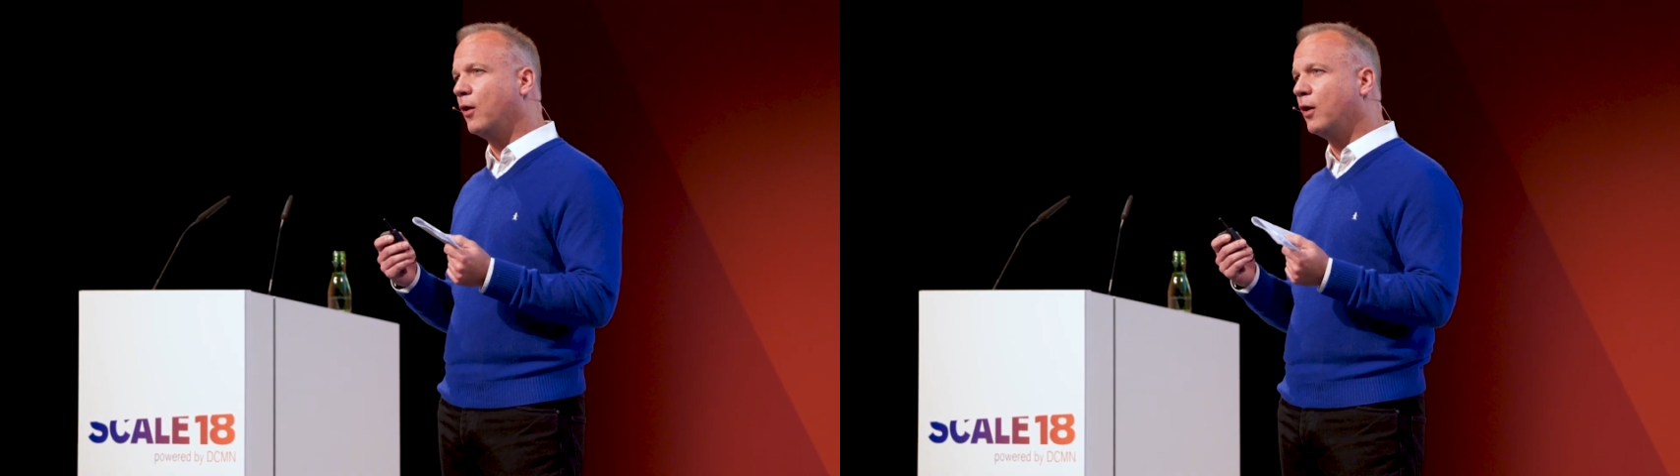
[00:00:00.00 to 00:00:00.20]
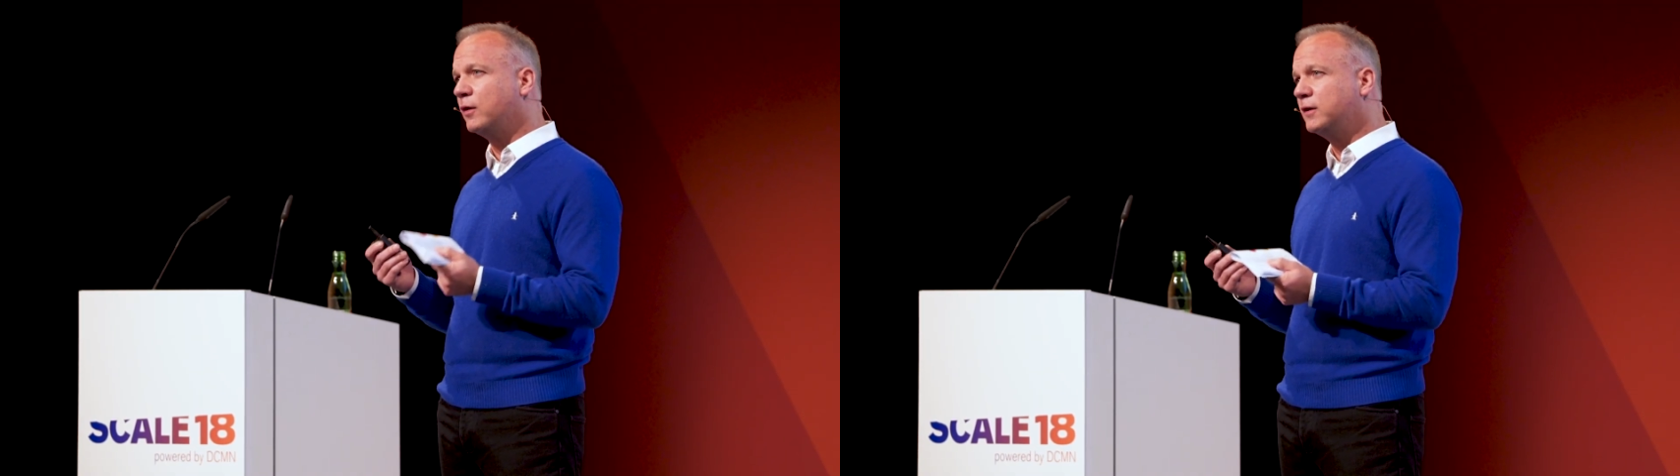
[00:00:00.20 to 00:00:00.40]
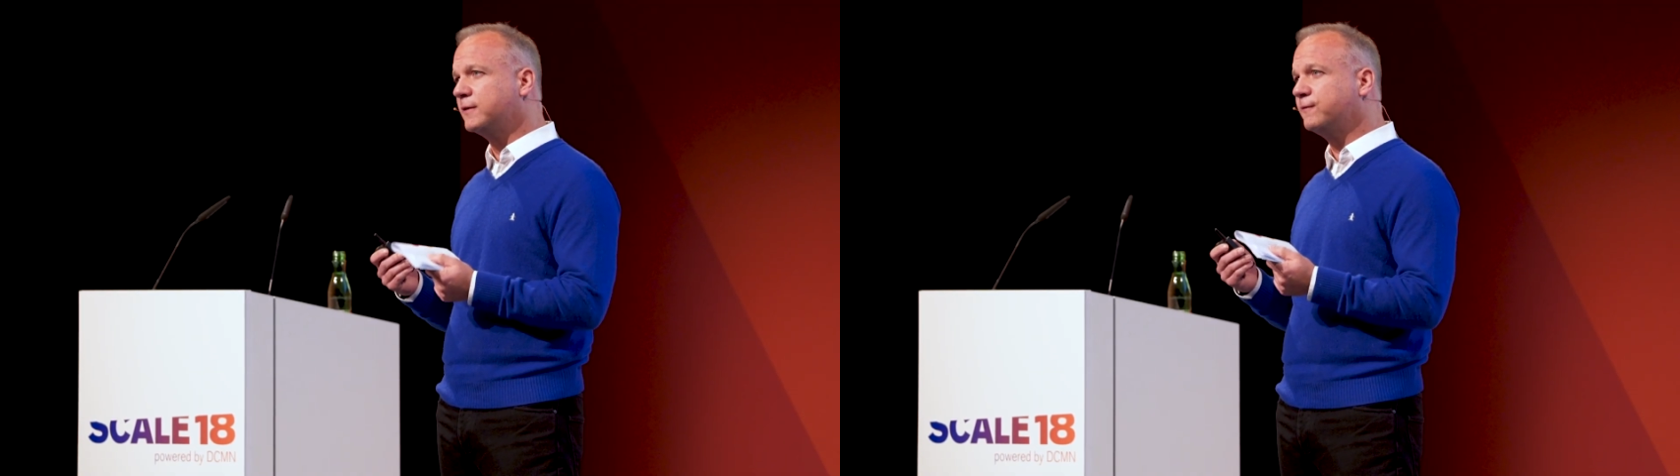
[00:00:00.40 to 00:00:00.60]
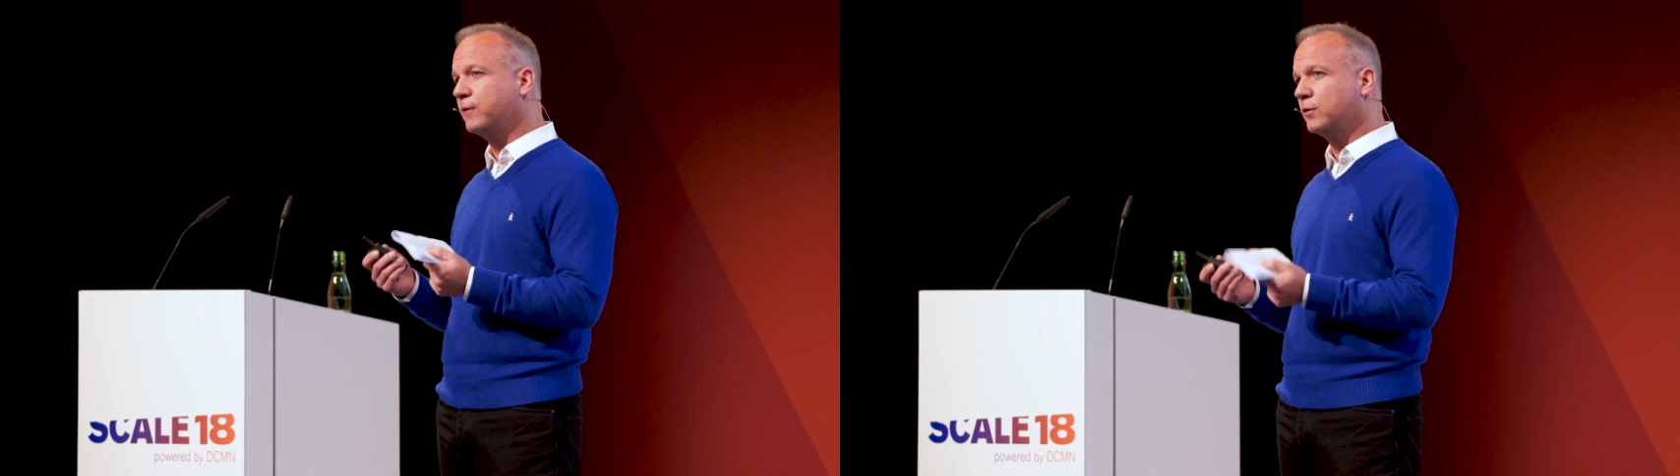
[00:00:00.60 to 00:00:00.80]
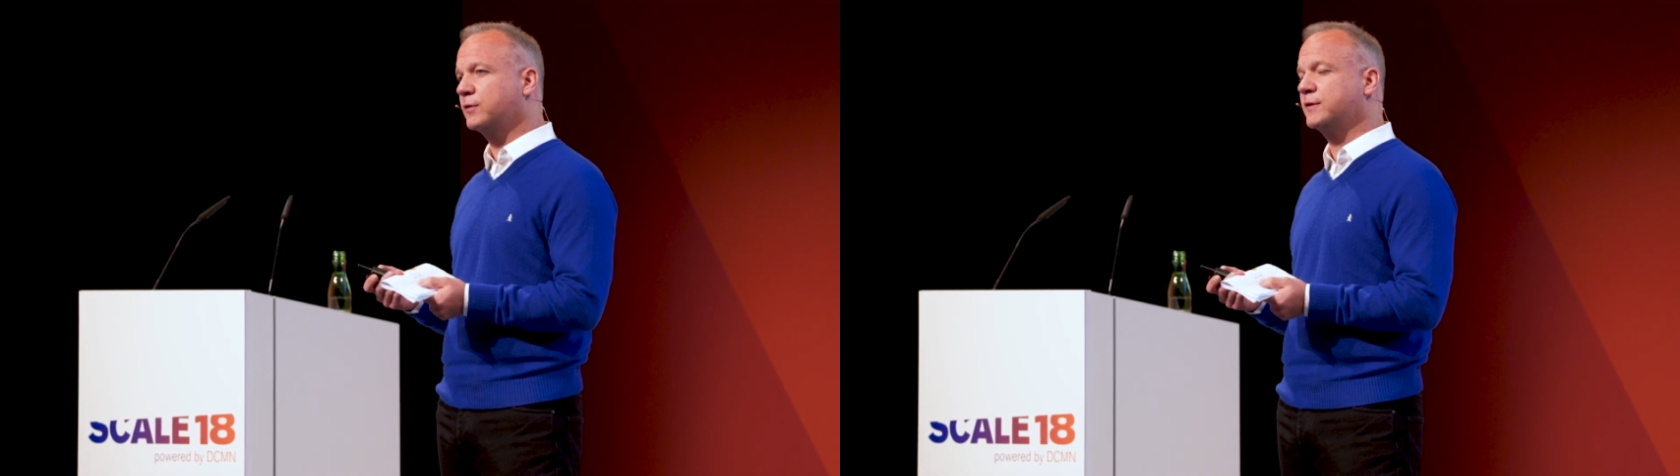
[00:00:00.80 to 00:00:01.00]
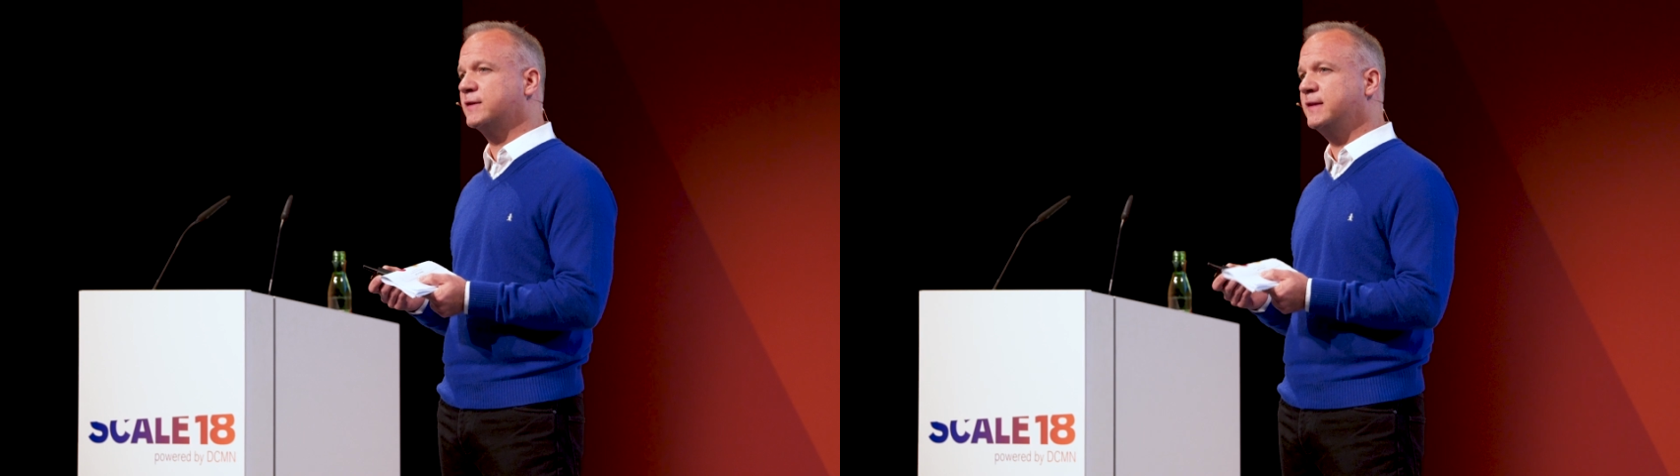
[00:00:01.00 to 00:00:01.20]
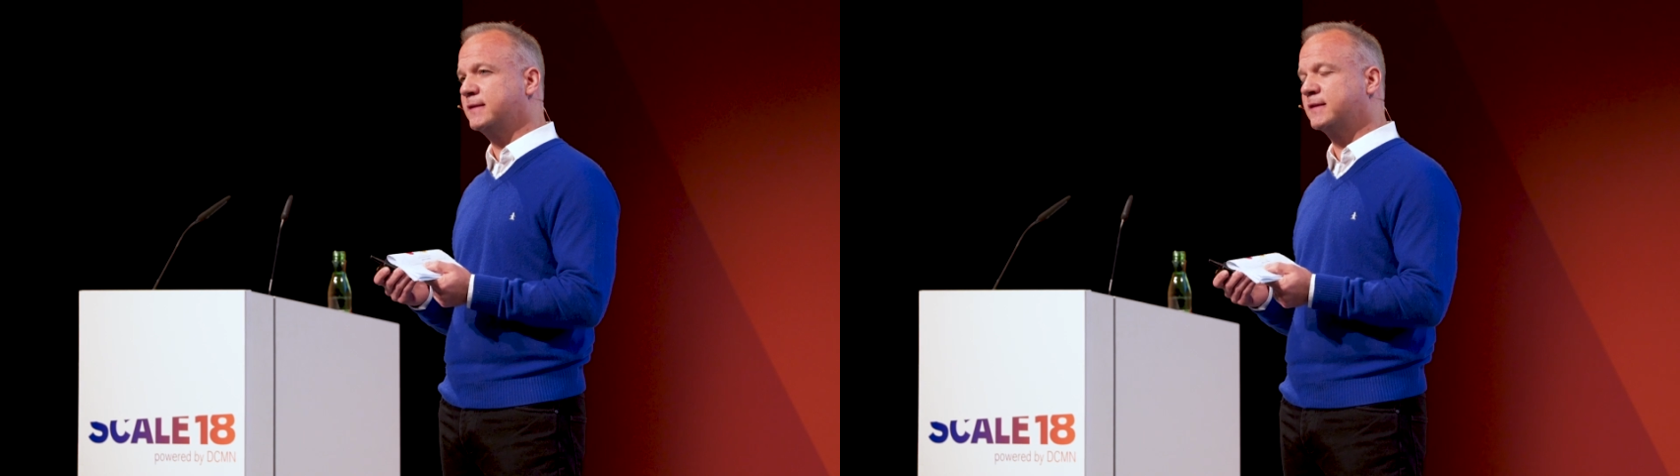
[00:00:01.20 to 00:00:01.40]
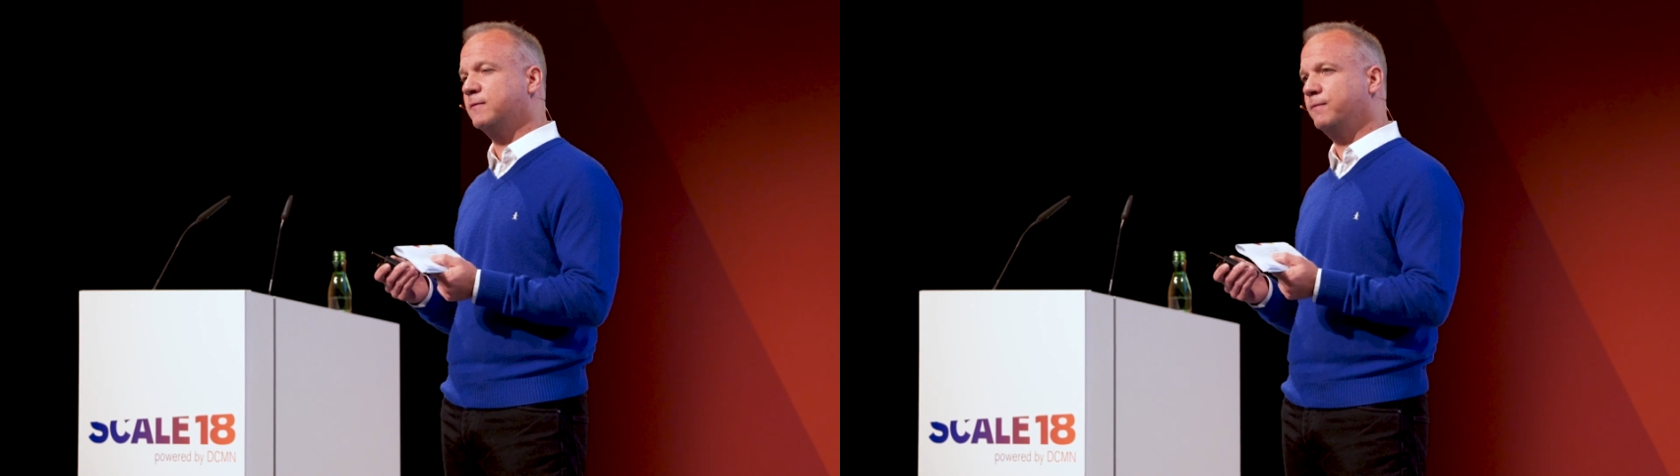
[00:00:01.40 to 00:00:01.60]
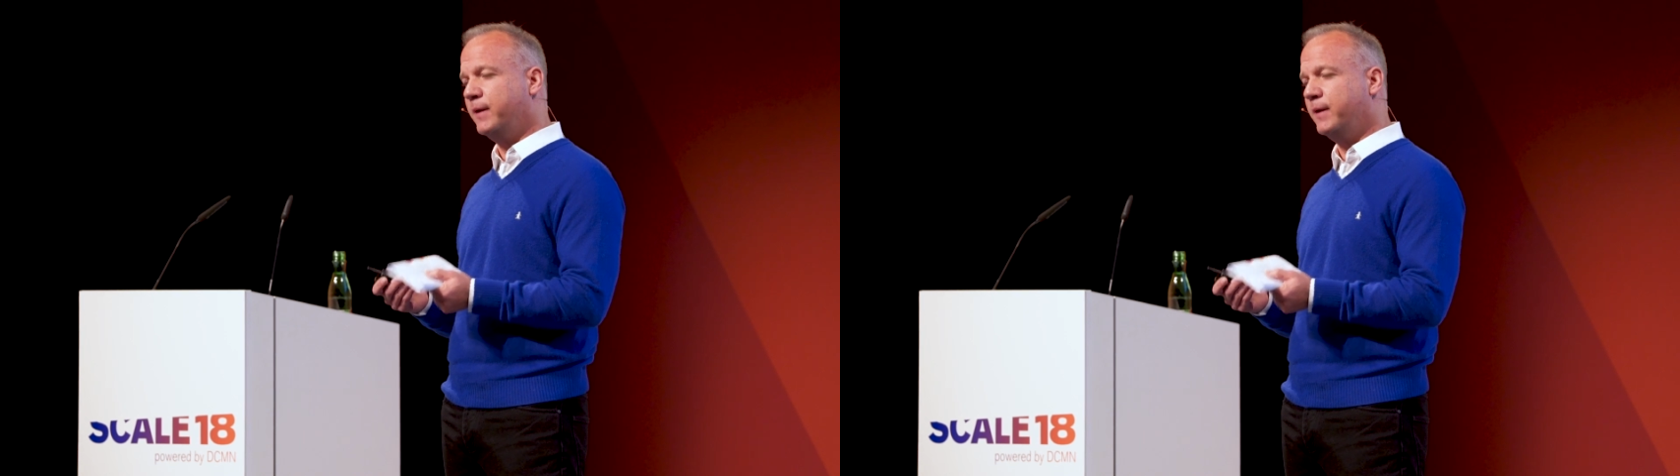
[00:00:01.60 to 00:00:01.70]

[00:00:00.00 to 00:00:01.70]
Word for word: all the focus sits